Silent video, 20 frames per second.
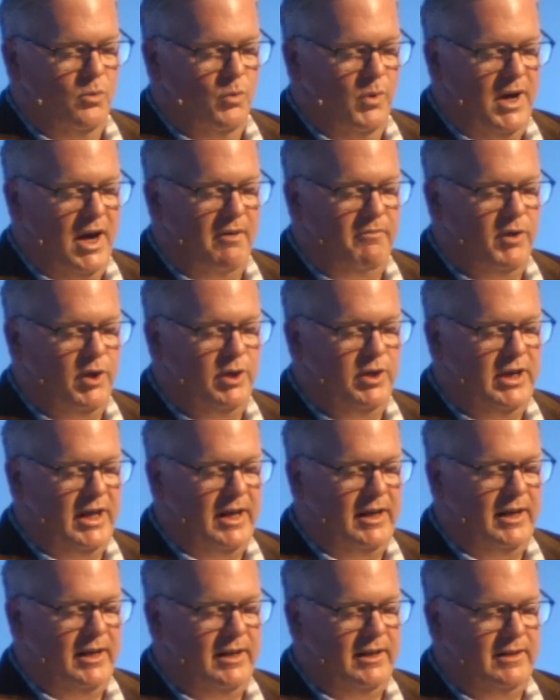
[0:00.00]
Whenever you
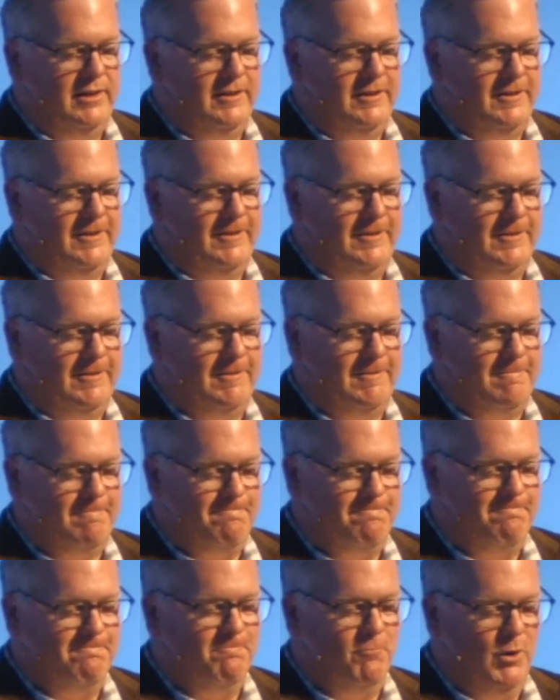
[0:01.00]
did it,
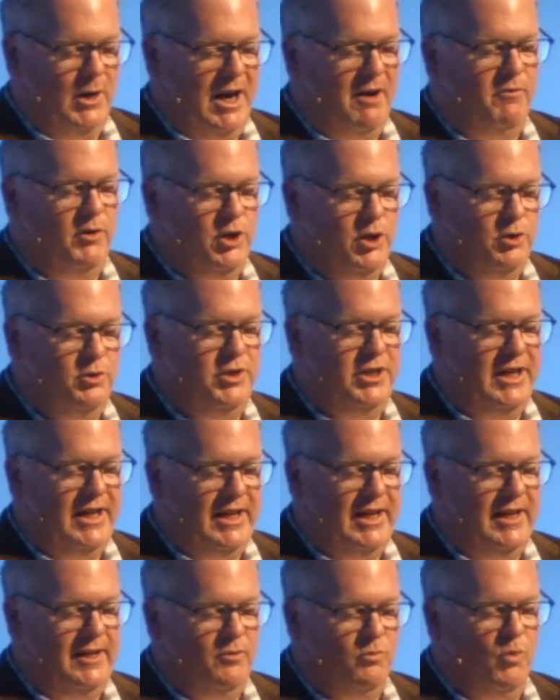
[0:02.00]
whenever you
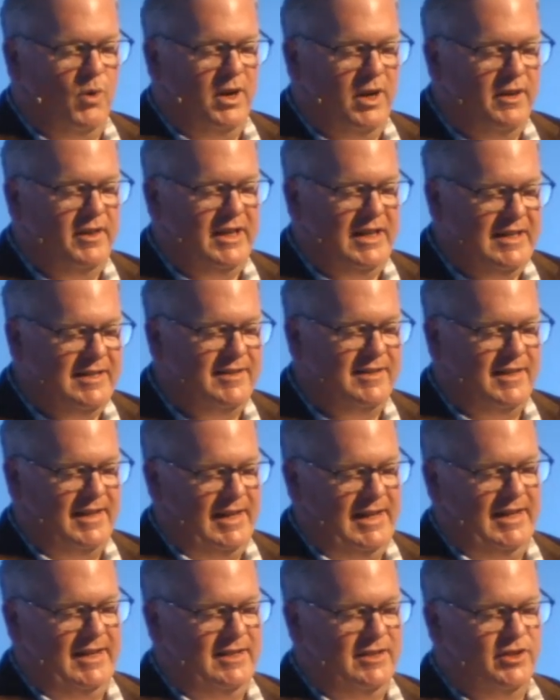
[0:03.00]
did one of these
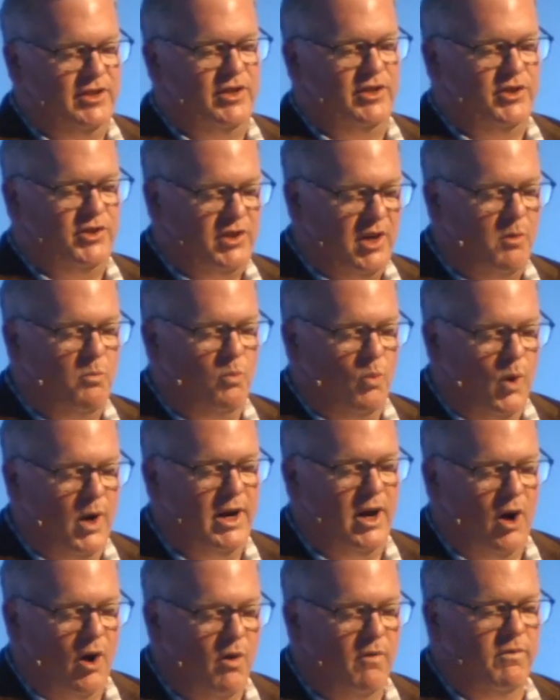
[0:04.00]
things to
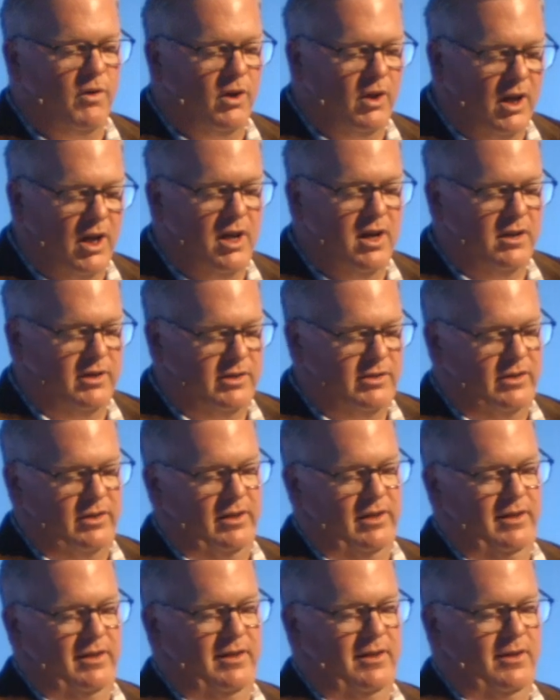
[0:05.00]
someone overlooked
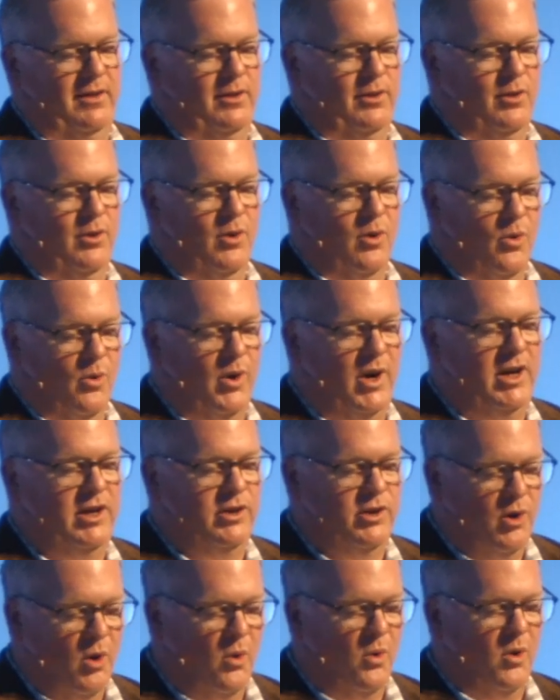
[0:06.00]
or
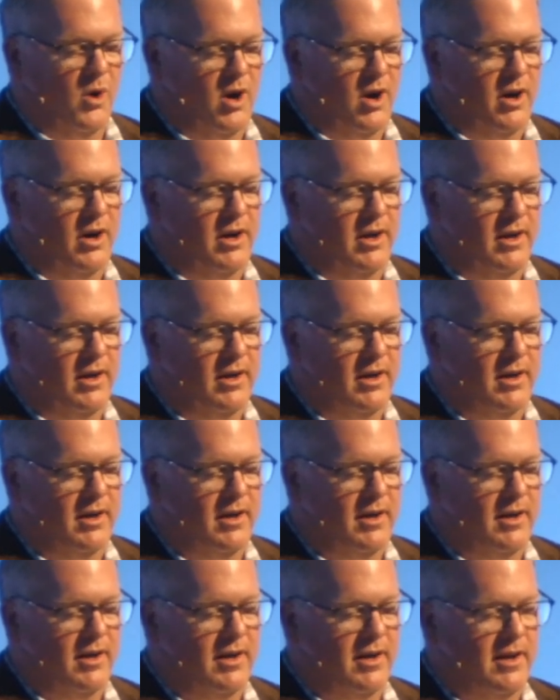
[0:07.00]
ignored,
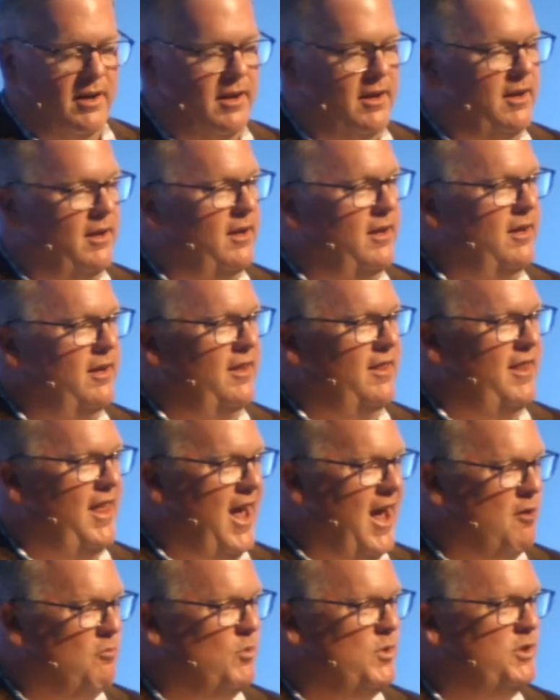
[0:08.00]

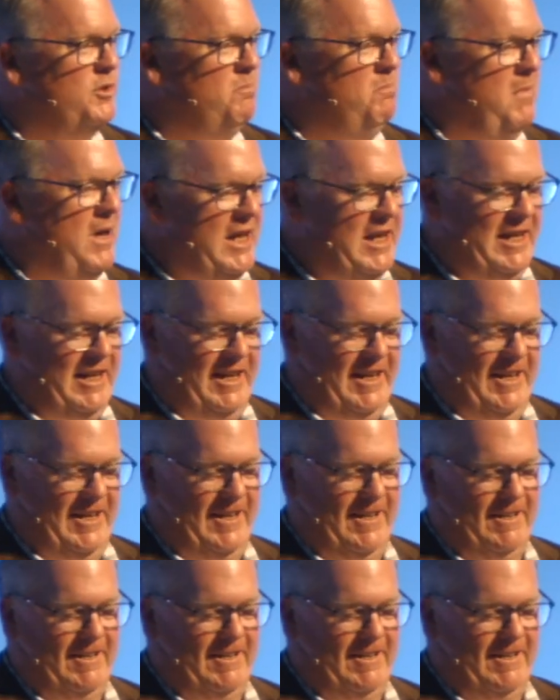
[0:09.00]
that was me.